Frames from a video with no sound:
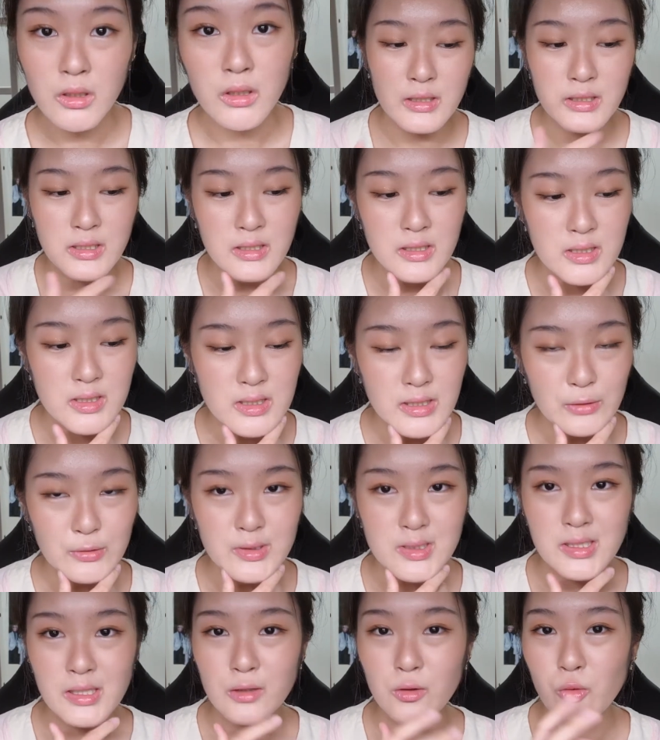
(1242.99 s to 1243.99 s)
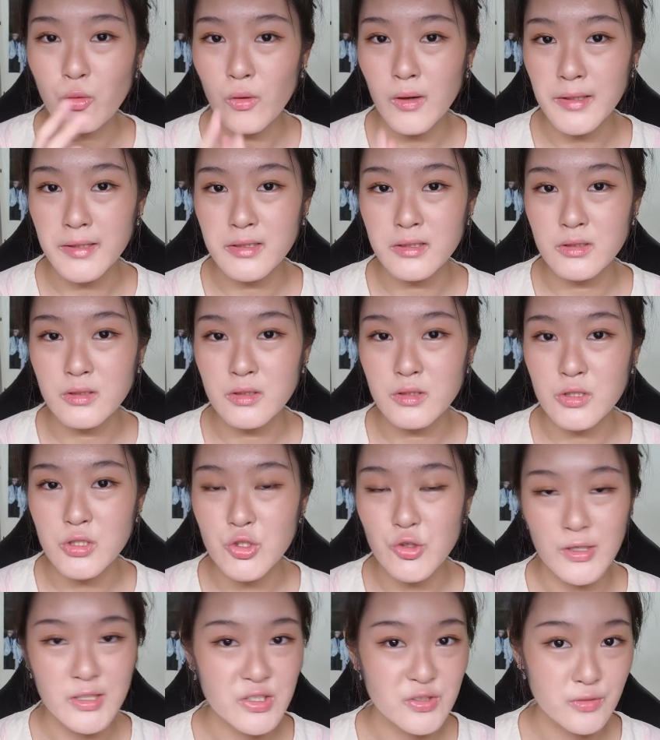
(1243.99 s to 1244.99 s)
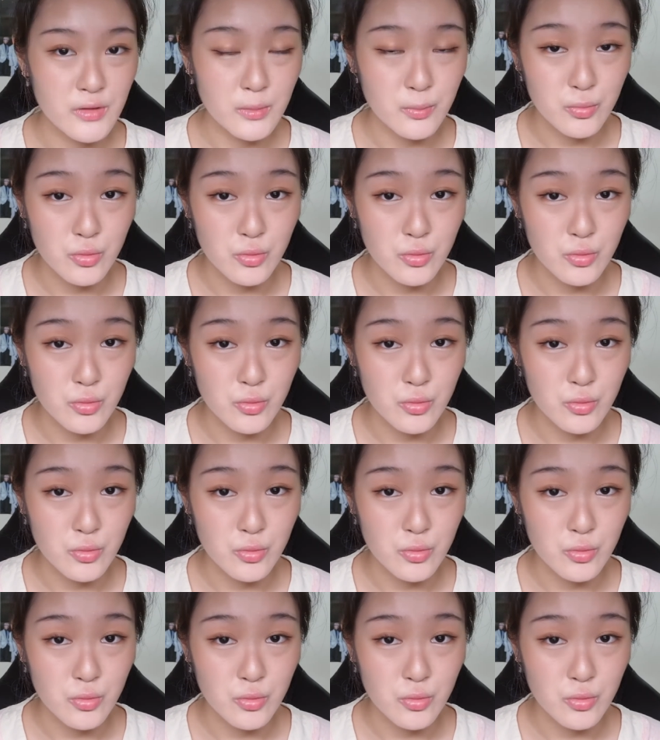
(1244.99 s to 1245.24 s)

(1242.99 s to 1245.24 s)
It is, I would say, quite transfer